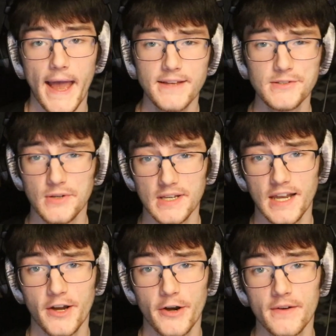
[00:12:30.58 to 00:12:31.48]
As you can
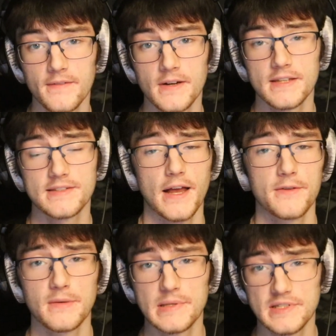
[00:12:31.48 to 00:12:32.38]
hear,
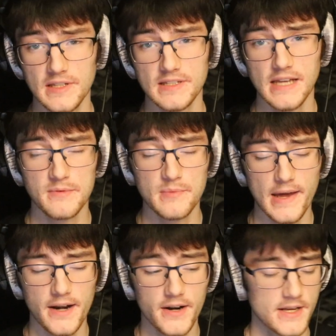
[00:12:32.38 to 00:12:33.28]
Sounds a bazillion times
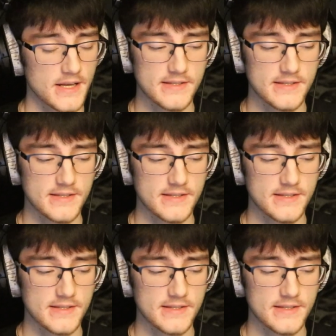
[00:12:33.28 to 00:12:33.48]
better.